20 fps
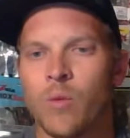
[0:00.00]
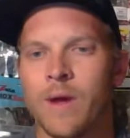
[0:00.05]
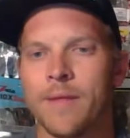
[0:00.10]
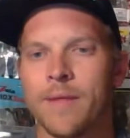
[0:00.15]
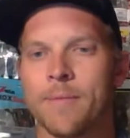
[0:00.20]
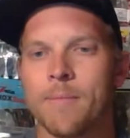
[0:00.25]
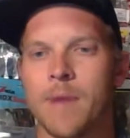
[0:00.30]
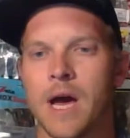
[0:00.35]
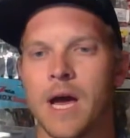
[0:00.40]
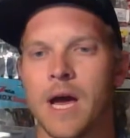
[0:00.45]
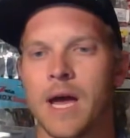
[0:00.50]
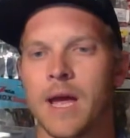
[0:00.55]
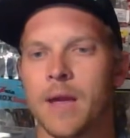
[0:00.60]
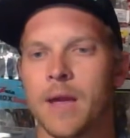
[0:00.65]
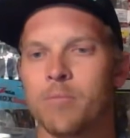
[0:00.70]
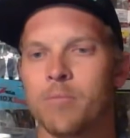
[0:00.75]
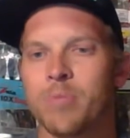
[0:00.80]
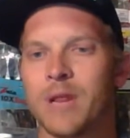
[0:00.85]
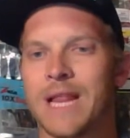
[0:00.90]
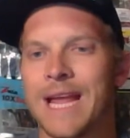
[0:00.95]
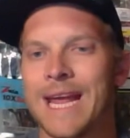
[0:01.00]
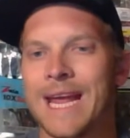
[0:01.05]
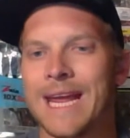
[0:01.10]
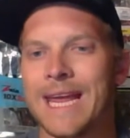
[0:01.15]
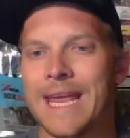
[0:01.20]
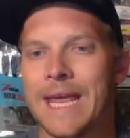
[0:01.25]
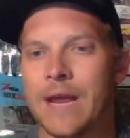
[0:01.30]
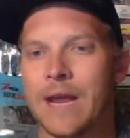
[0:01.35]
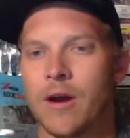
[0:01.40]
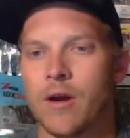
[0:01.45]
with my blank
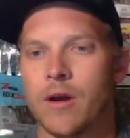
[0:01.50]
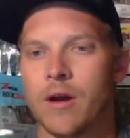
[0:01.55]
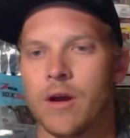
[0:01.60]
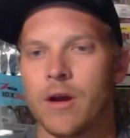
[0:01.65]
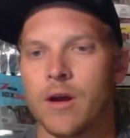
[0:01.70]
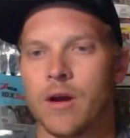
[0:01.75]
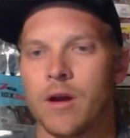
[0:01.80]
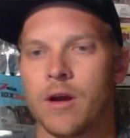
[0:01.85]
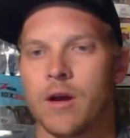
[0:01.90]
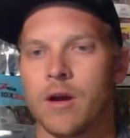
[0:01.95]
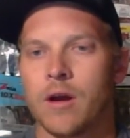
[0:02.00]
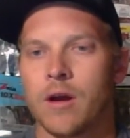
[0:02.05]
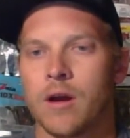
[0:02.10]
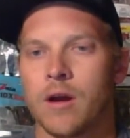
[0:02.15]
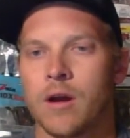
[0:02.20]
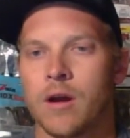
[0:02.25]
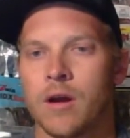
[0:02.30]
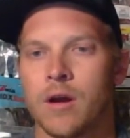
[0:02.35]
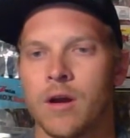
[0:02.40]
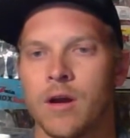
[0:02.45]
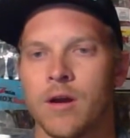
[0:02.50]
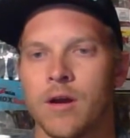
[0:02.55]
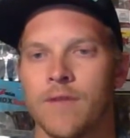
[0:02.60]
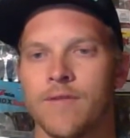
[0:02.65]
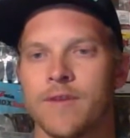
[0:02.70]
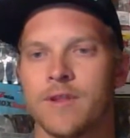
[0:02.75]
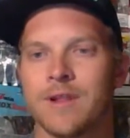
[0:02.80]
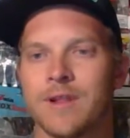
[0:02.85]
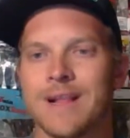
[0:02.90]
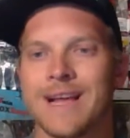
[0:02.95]
here
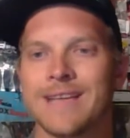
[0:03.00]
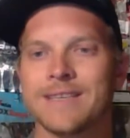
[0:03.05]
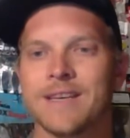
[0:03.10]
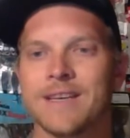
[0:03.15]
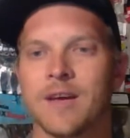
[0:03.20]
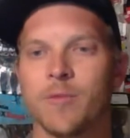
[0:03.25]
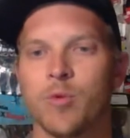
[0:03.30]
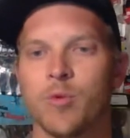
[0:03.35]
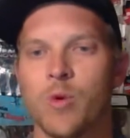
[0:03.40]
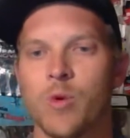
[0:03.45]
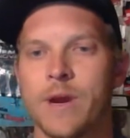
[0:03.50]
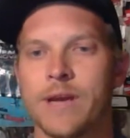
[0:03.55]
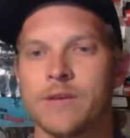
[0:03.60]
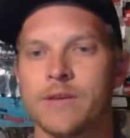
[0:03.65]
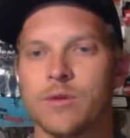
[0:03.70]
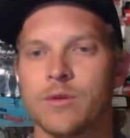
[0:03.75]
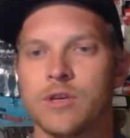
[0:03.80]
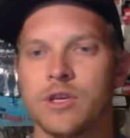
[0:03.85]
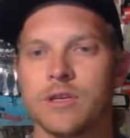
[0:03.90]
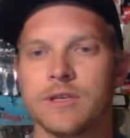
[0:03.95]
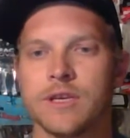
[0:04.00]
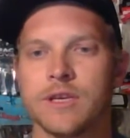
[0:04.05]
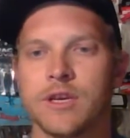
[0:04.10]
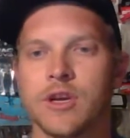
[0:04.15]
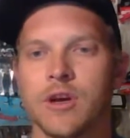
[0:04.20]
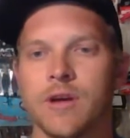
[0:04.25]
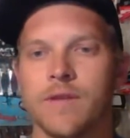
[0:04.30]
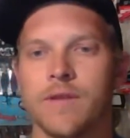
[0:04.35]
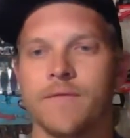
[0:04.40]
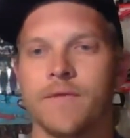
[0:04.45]
for the last couple weeks, which isn't
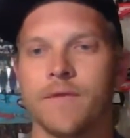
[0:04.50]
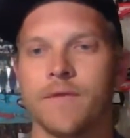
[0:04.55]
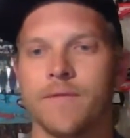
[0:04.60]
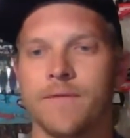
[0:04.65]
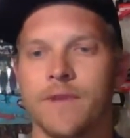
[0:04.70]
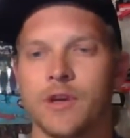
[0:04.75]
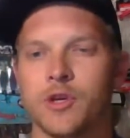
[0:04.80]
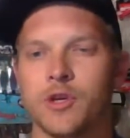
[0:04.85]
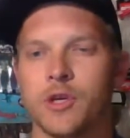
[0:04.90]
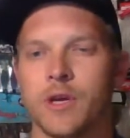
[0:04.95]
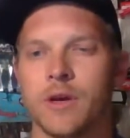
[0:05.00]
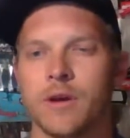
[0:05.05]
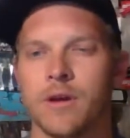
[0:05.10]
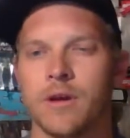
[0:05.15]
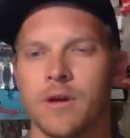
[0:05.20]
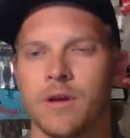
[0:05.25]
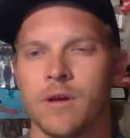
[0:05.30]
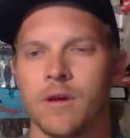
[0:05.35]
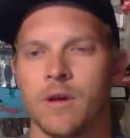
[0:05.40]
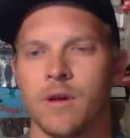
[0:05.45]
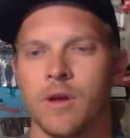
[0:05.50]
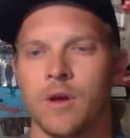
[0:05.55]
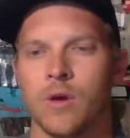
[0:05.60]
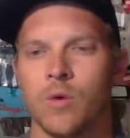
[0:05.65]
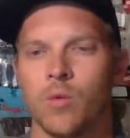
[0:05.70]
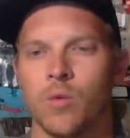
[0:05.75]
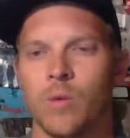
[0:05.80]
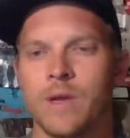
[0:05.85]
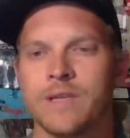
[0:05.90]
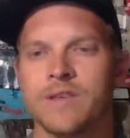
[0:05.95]
good for fishing.
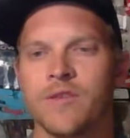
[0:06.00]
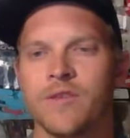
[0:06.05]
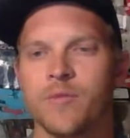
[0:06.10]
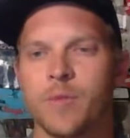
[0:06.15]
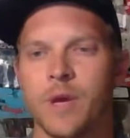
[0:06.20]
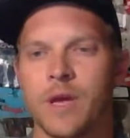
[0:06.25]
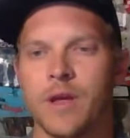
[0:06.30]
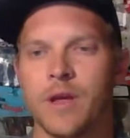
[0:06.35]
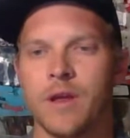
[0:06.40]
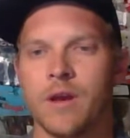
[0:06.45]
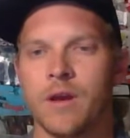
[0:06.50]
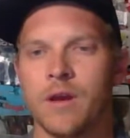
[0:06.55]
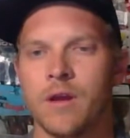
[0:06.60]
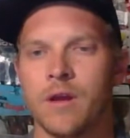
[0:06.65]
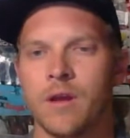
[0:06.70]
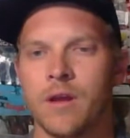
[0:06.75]
Winds have been